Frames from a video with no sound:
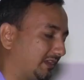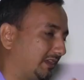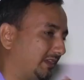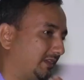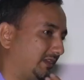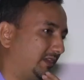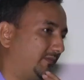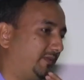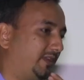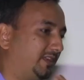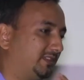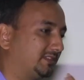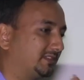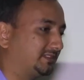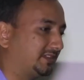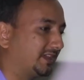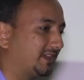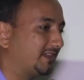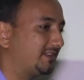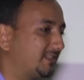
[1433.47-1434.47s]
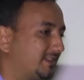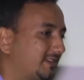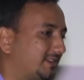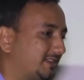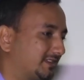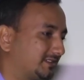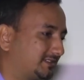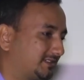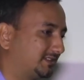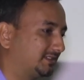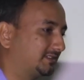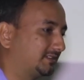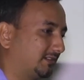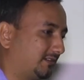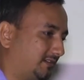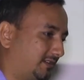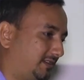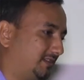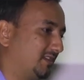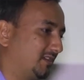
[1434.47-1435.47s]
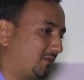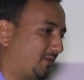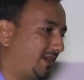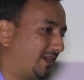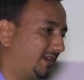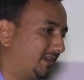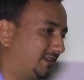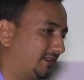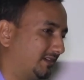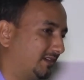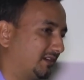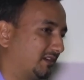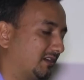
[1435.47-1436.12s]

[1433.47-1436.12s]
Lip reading: If it is a secondary testis or an acquired